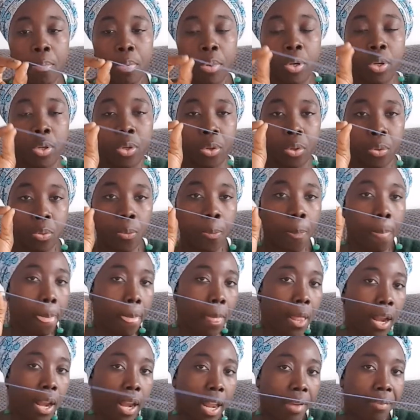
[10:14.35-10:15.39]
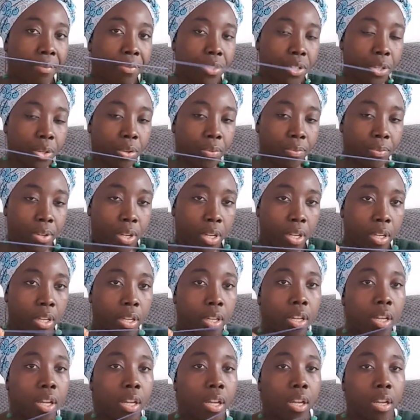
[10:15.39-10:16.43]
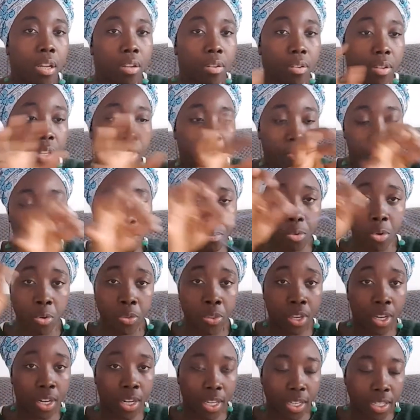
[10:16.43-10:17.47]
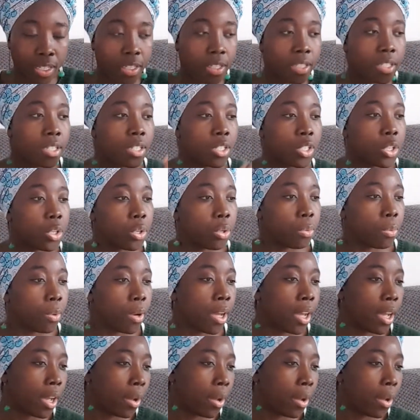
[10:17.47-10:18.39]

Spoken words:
blue left over, if more than this, to